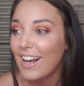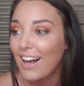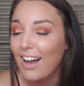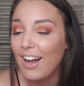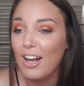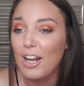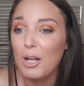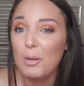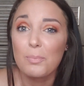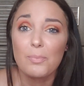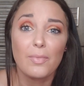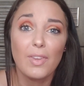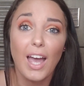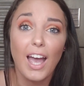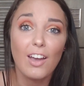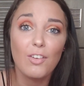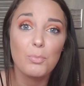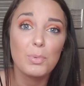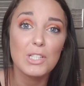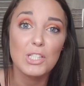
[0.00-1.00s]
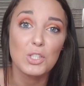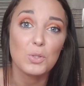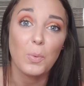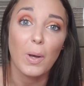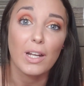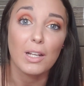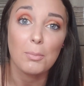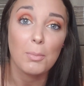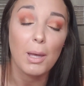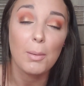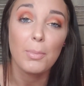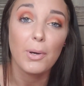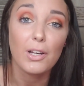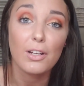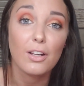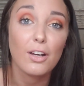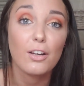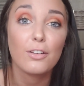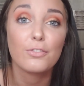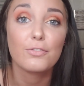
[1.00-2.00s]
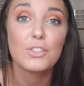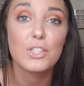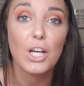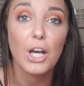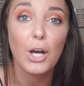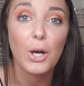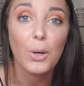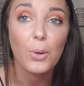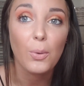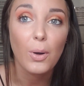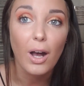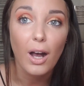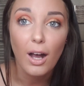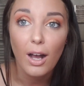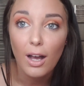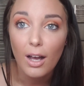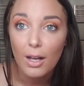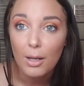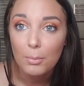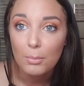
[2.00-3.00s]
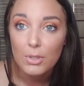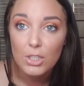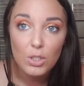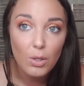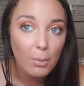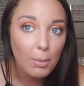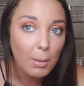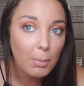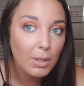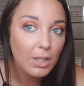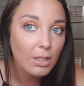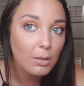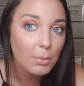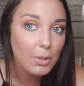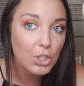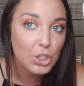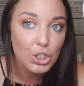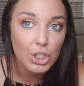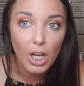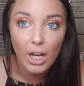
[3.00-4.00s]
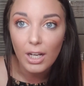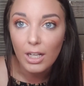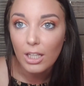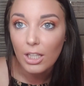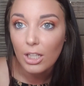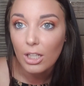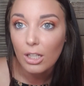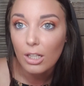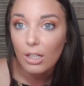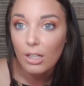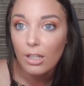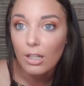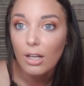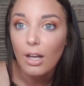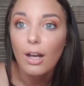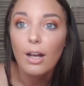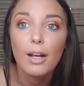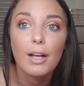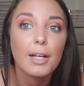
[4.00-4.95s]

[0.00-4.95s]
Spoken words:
I've been sweating my butt off. So I might be a little bit shinier.